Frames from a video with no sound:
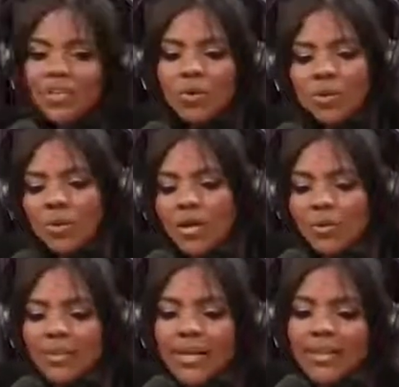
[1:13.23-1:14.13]
annoyed
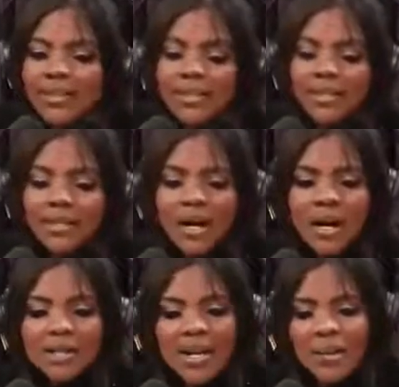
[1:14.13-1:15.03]
with like the
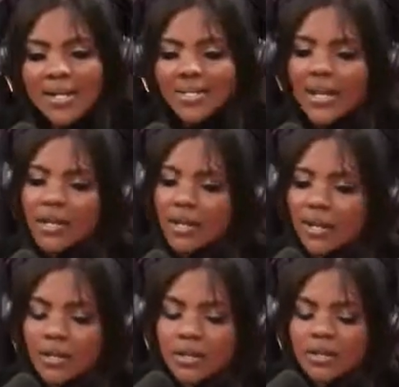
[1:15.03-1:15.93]
Kanye West, like
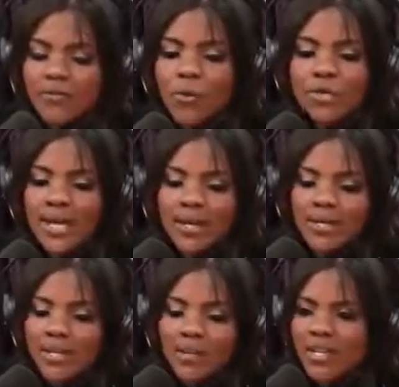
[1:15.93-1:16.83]
4
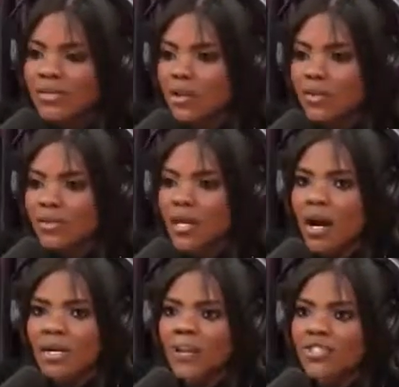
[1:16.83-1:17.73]
seconds he like writes an article saying
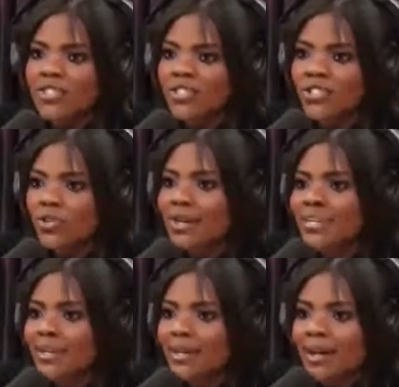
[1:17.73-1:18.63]
Kanye West is just
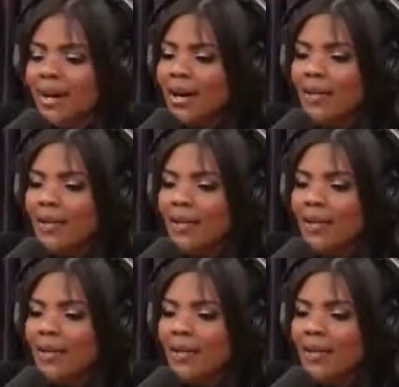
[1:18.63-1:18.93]
crazy. And I'm like,